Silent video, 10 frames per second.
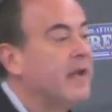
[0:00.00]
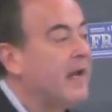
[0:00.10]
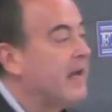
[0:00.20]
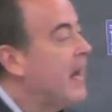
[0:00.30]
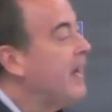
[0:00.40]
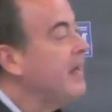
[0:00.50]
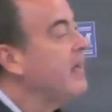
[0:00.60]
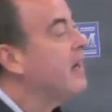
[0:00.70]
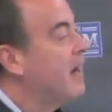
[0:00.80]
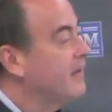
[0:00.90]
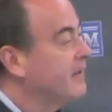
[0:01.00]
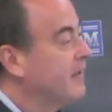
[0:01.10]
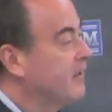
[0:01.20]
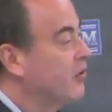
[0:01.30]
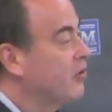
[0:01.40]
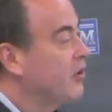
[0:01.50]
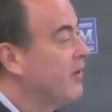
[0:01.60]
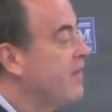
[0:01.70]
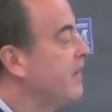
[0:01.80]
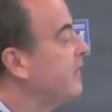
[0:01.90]
in any
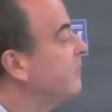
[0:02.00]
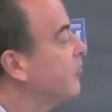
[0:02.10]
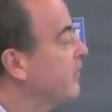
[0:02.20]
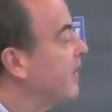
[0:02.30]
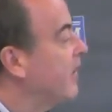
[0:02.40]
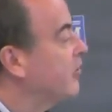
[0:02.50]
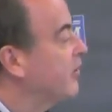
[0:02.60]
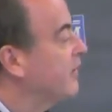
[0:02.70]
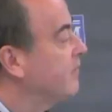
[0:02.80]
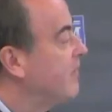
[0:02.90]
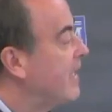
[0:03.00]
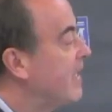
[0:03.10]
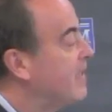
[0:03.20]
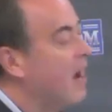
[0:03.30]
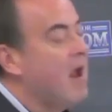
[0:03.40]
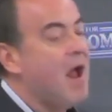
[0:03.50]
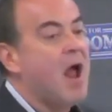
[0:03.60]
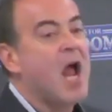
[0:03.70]
constitution, these protections mean